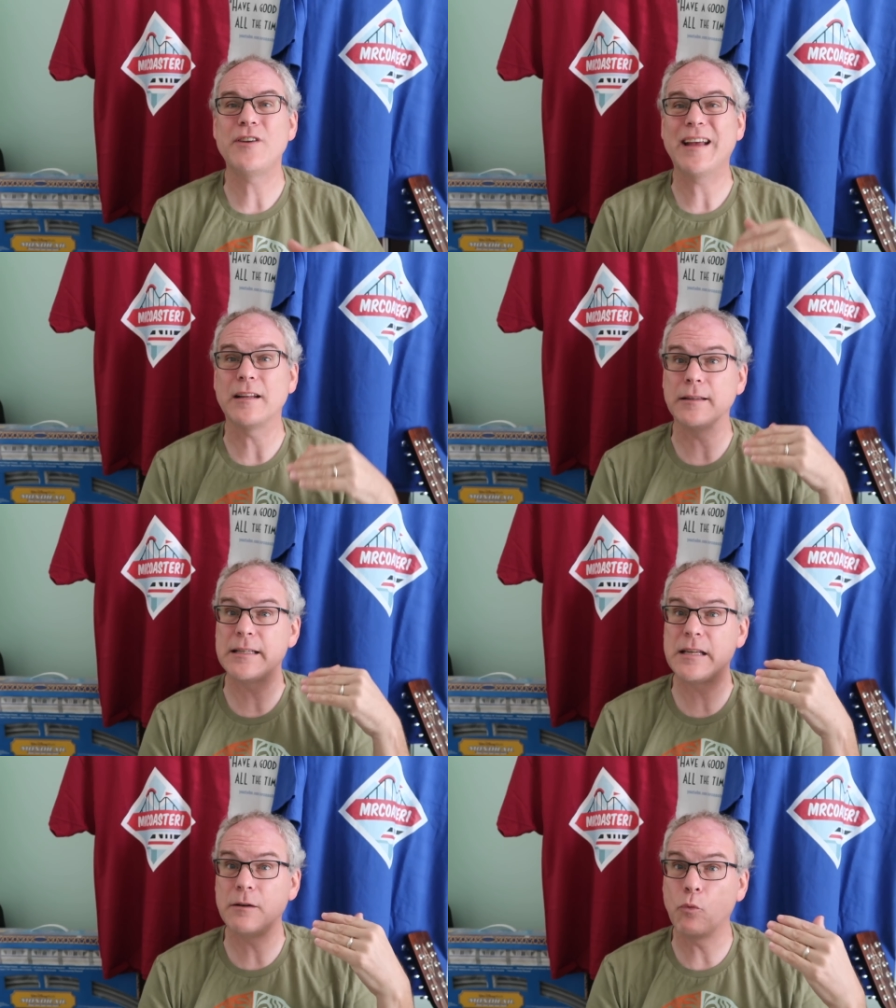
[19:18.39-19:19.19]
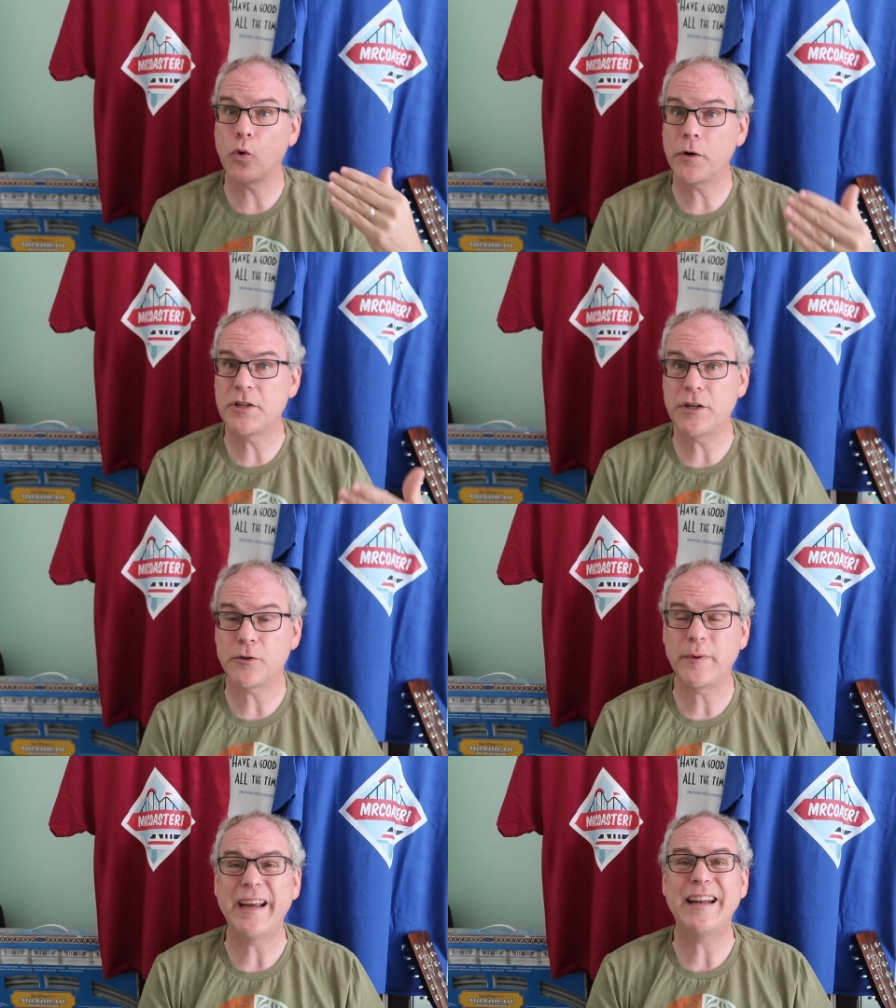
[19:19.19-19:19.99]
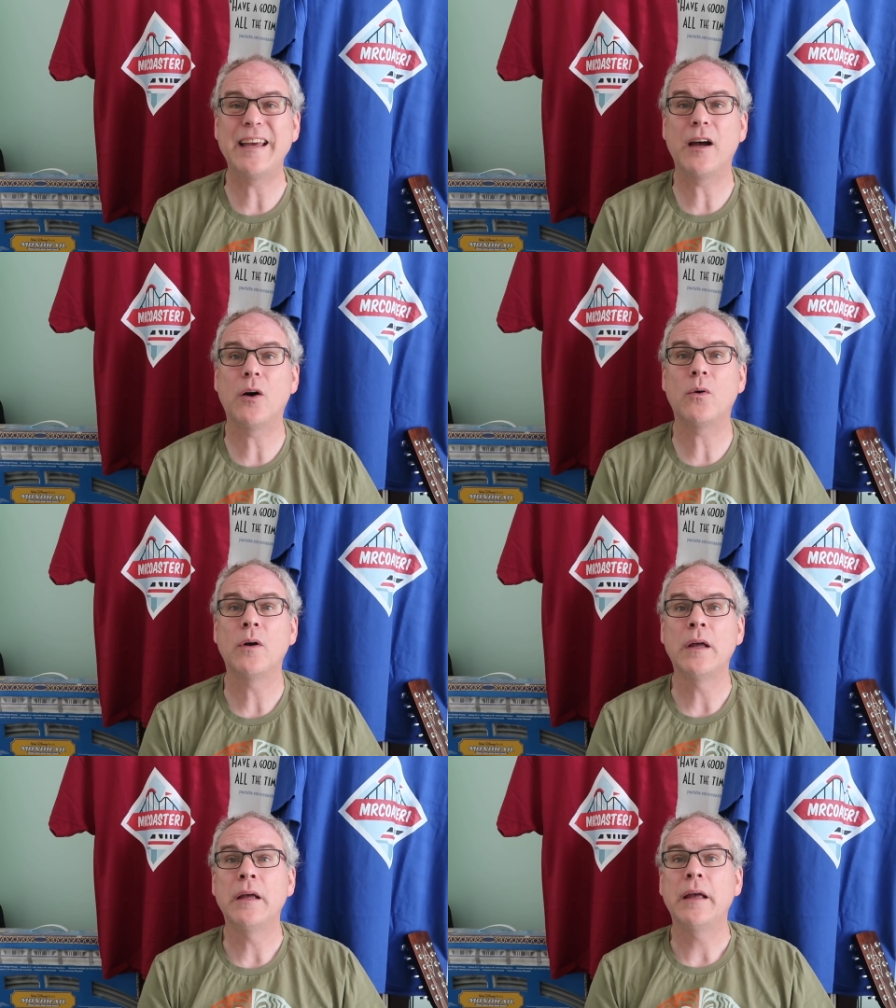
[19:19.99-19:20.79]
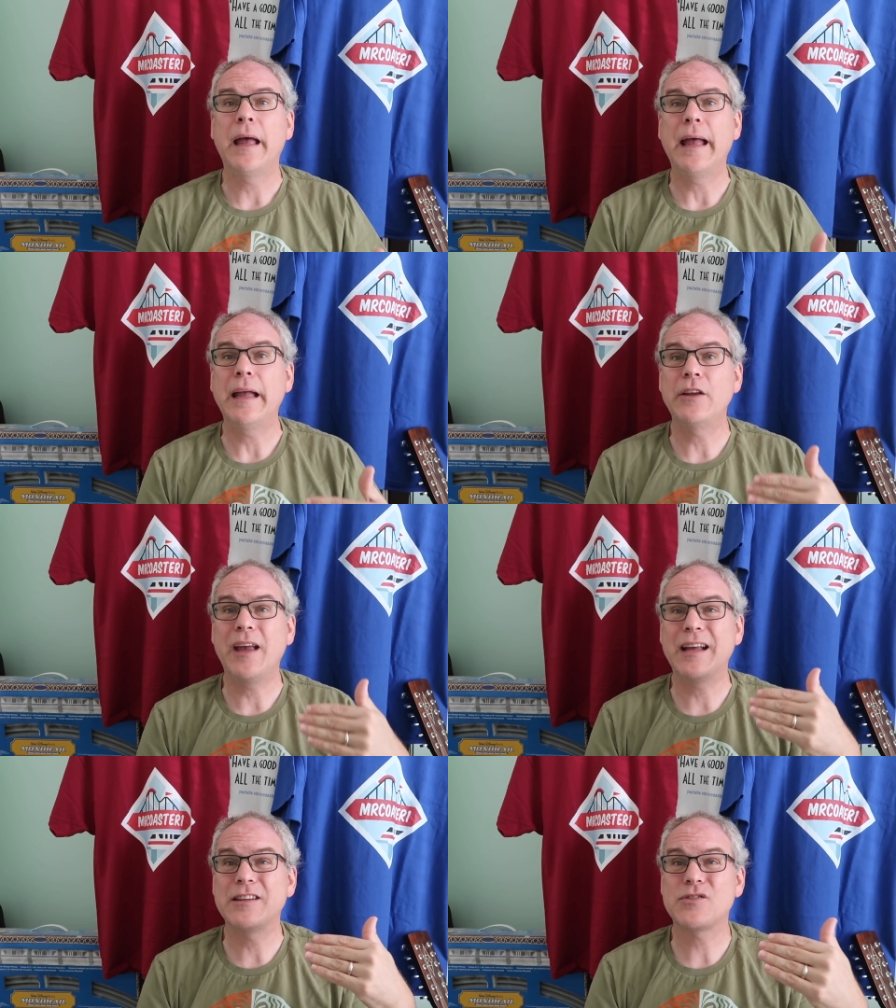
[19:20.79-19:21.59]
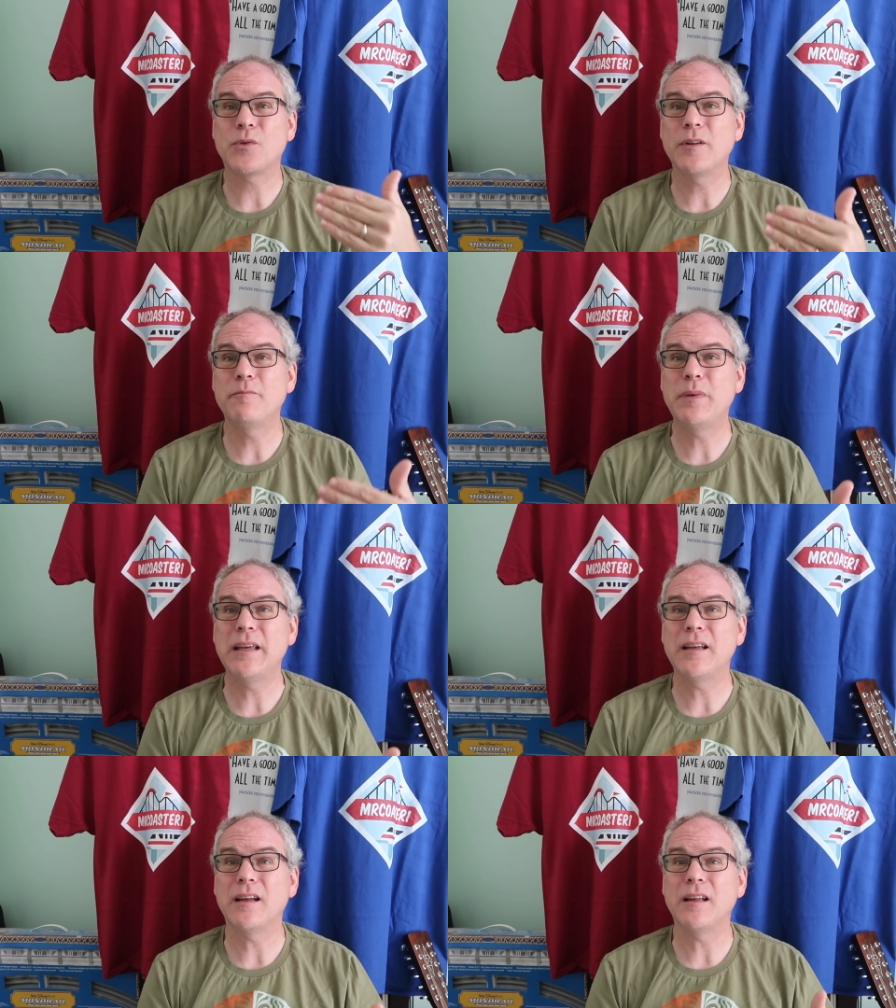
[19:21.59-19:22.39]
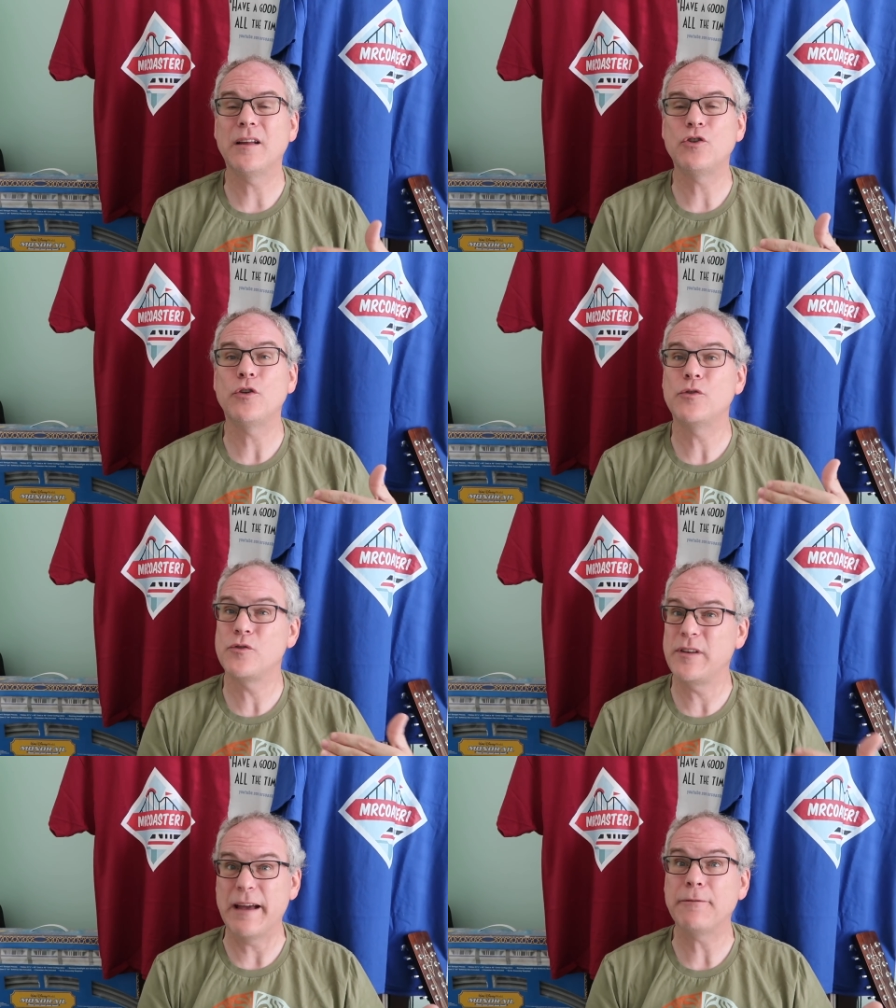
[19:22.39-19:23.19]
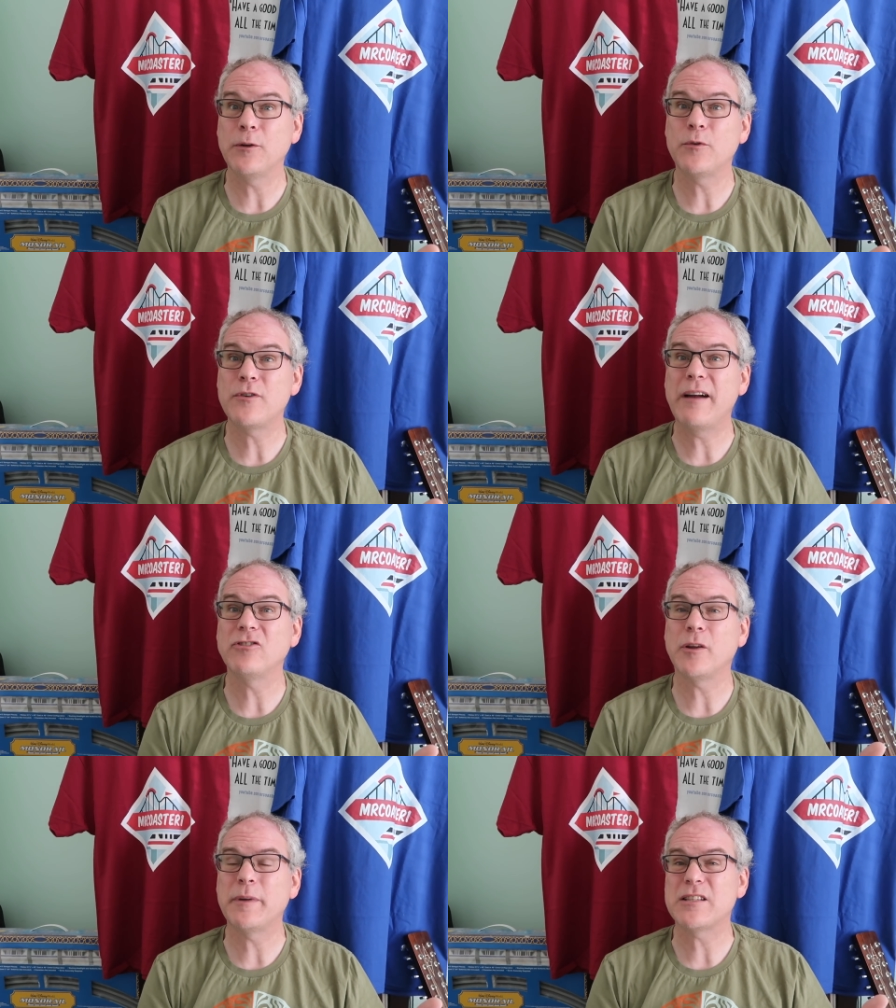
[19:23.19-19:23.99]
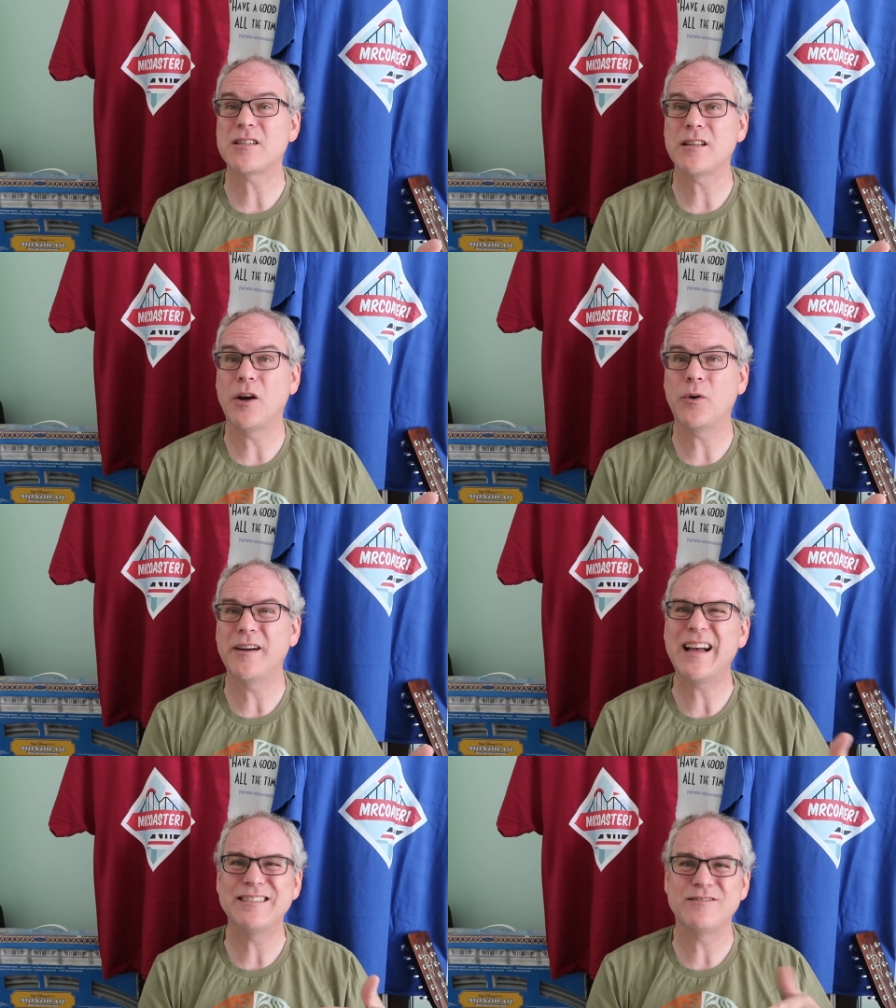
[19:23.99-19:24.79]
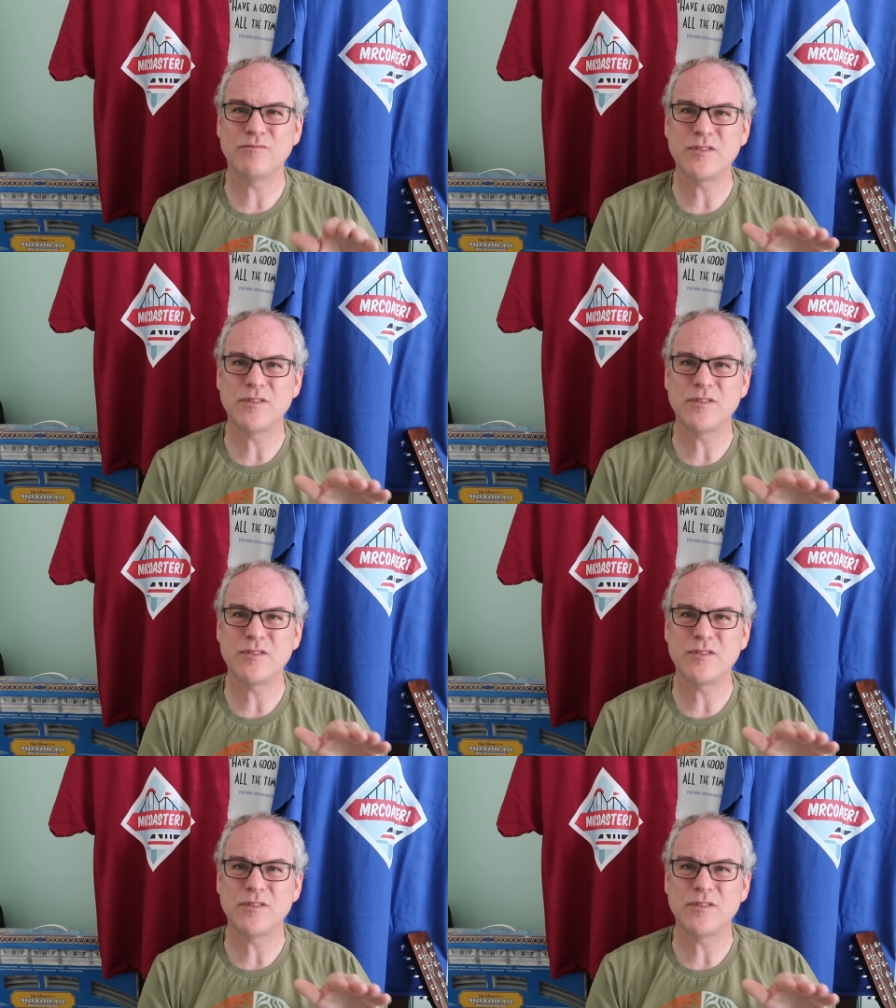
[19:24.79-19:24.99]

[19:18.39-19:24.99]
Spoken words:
You had to listen more to your radio, and you had to sort of be, you definitely would drive a little bit slower.